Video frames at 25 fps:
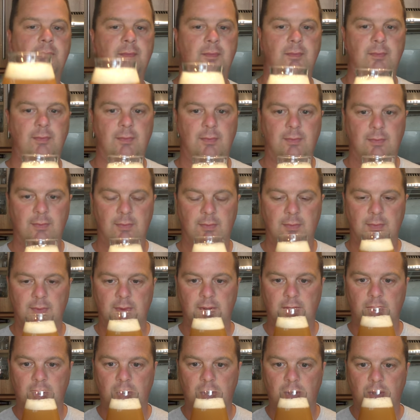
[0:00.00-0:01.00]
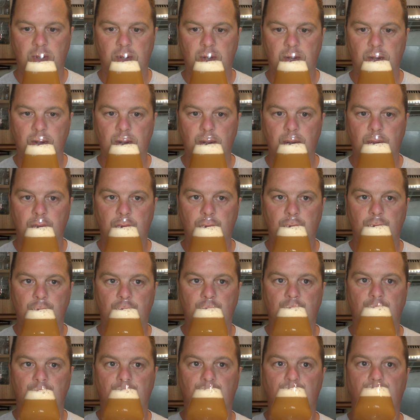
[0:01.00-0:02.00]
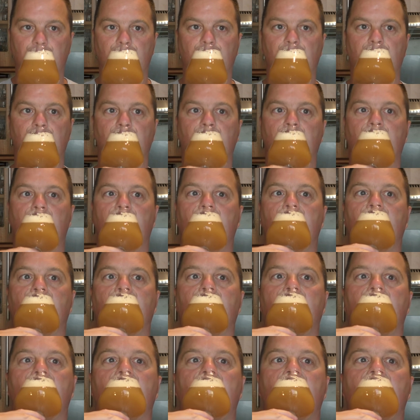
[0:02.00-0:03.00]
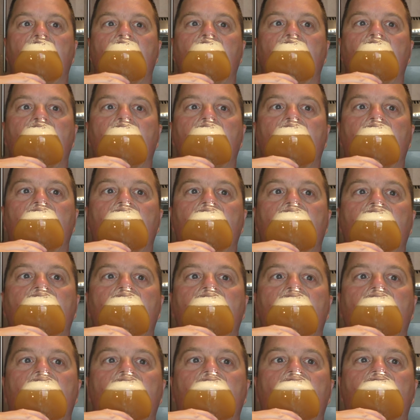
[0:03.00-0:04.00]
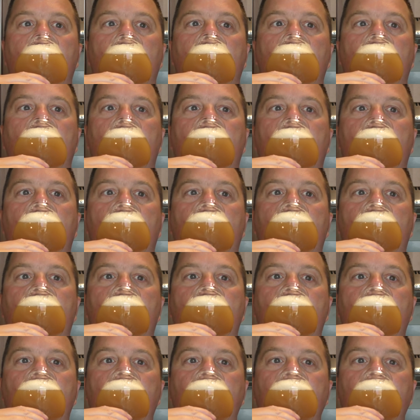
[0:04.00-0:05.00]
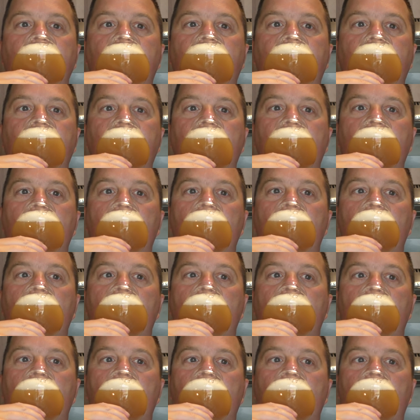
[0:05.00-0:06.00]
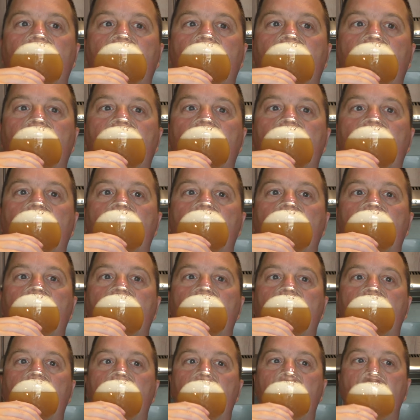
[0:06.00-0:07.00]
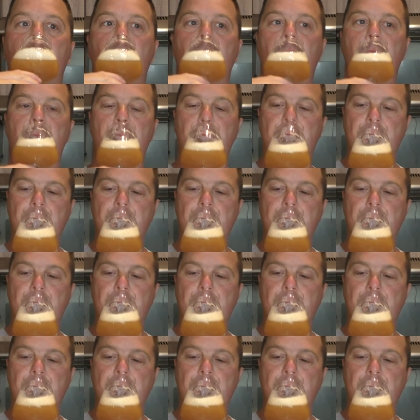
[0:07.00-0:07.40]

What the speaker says: No one is speaking in this clip.